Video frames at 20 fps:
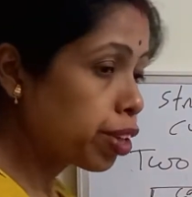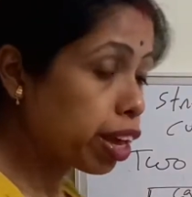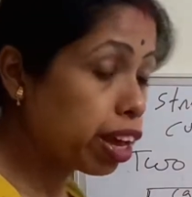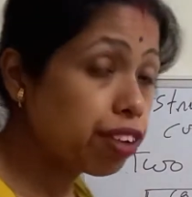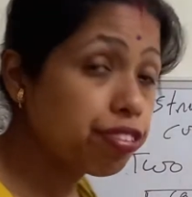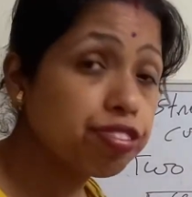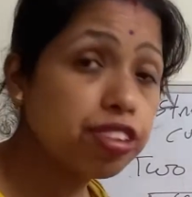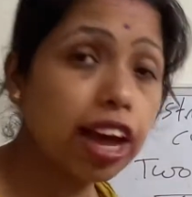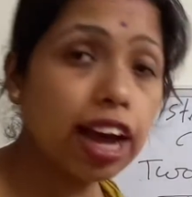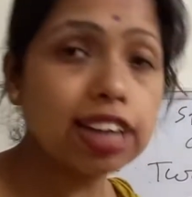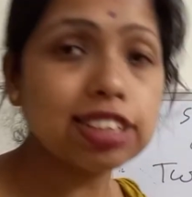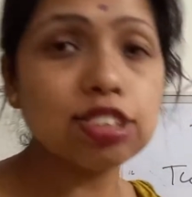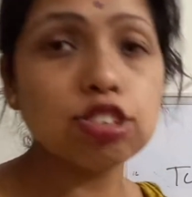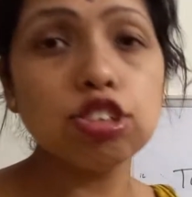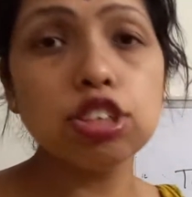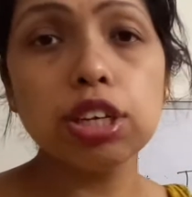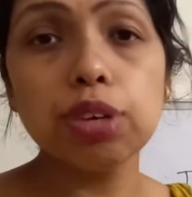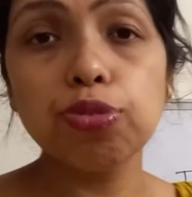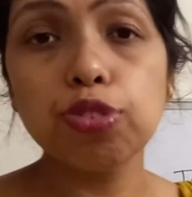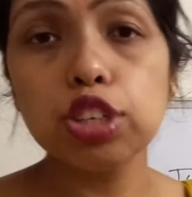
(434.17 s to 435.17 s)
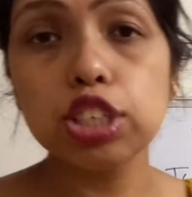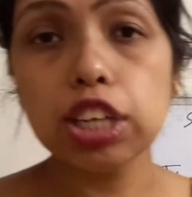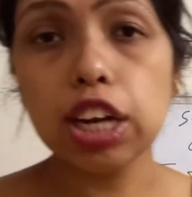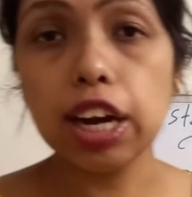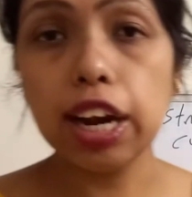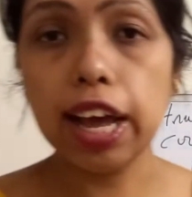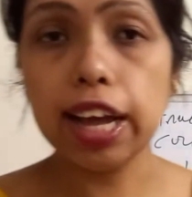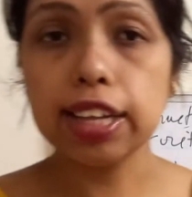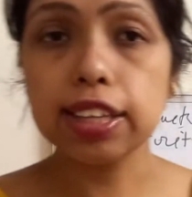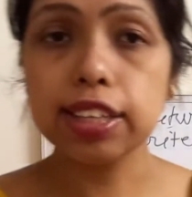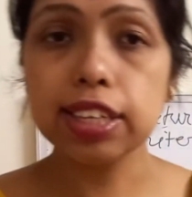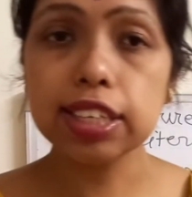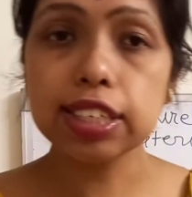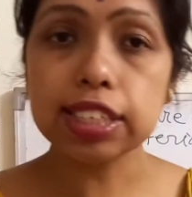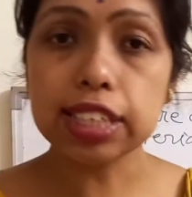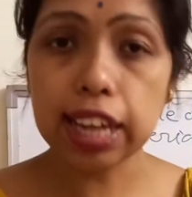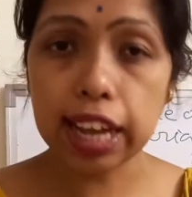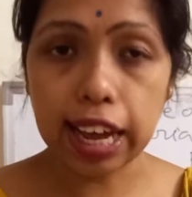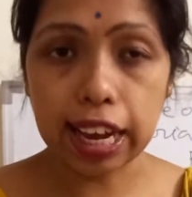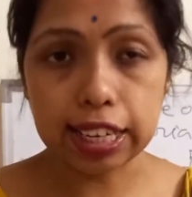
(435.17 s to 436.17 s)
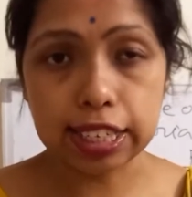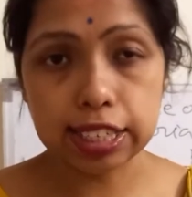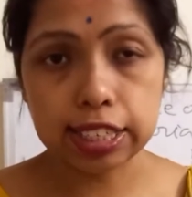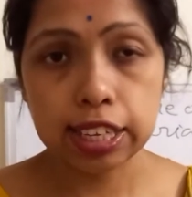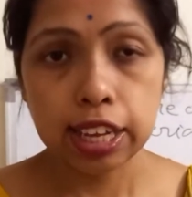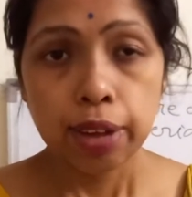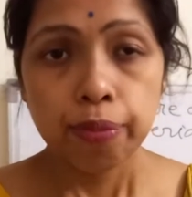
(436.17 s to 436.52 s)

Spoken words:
if the exciton diffusion length is less,